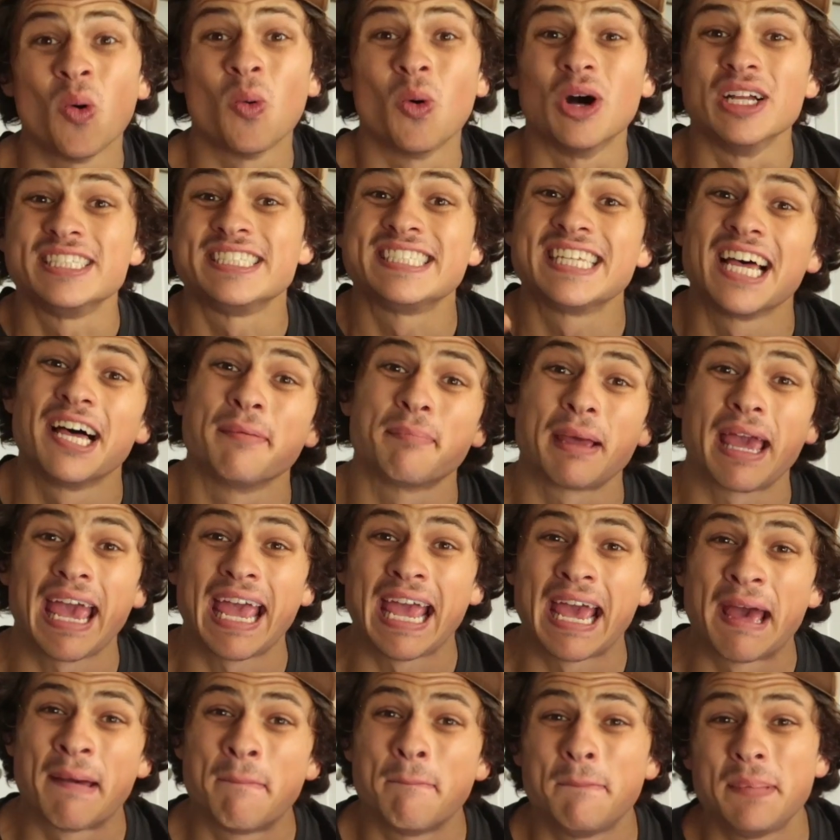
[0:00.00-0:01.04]
What's up,
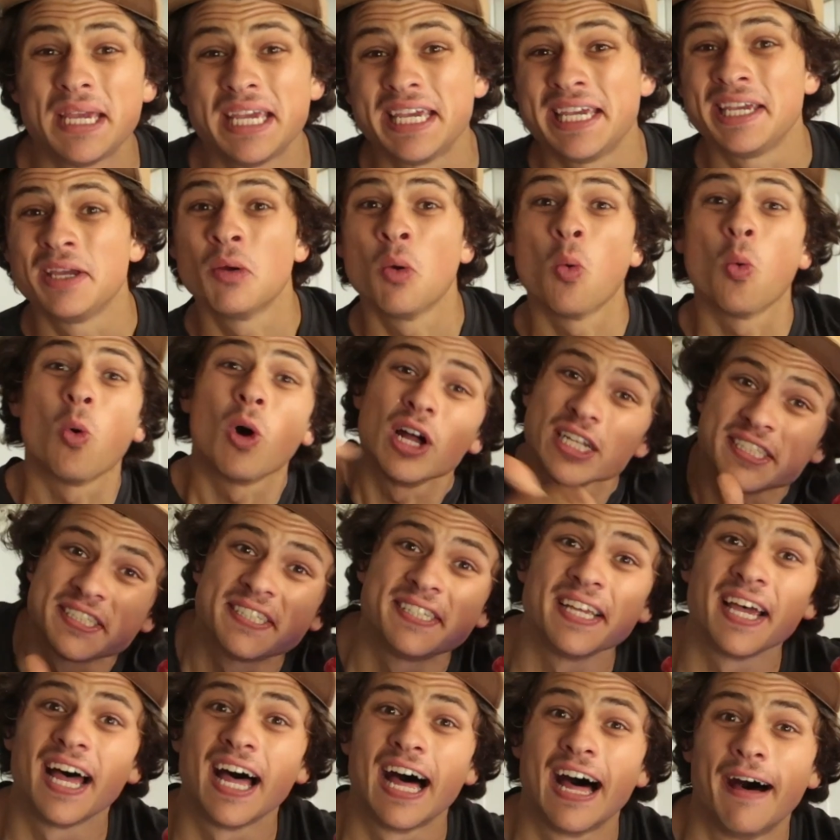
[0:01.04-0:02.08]
Cam B?
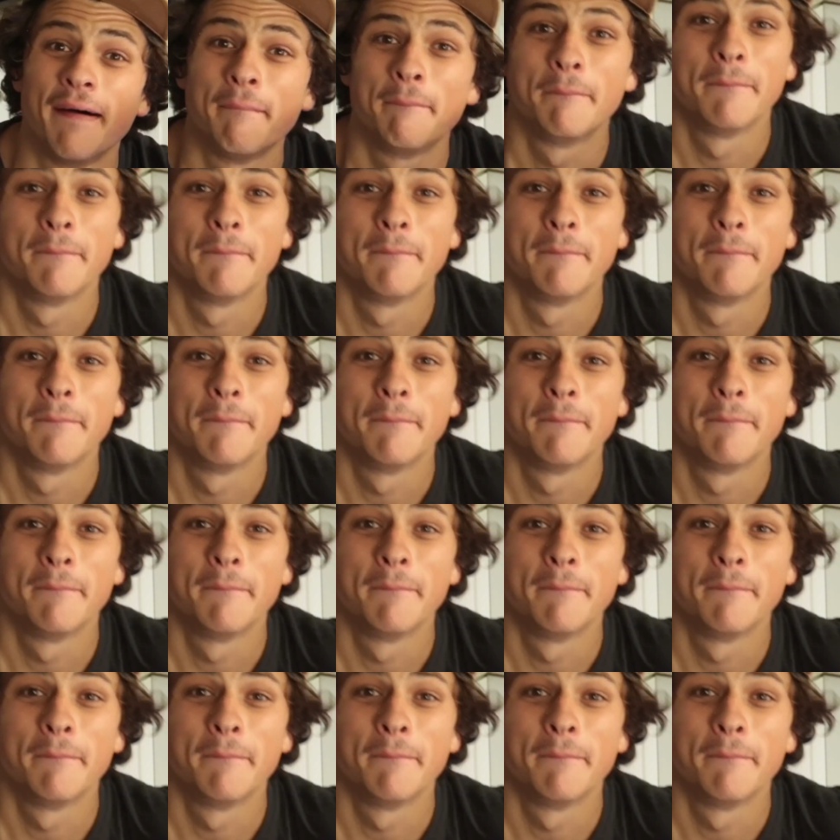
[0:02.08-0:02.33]
What's up?